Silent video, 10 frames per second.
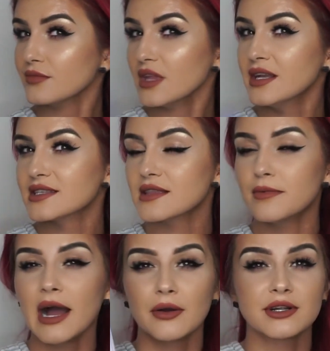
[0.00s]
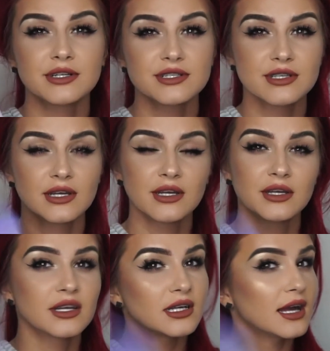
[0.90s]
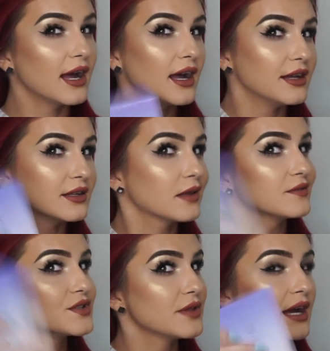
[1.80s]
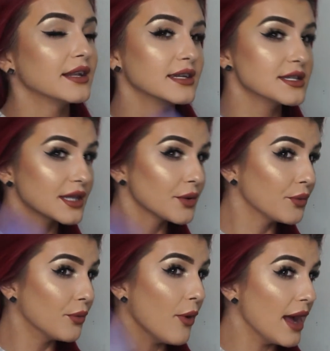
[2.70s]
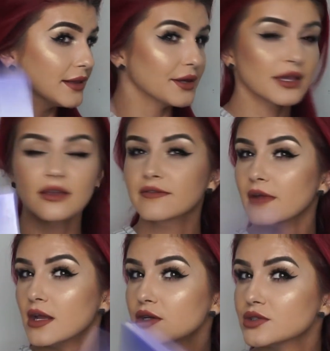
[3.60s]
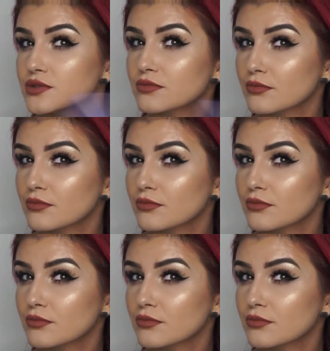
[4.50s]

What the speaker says: into the powders and it gives you that nice like wet looking finish,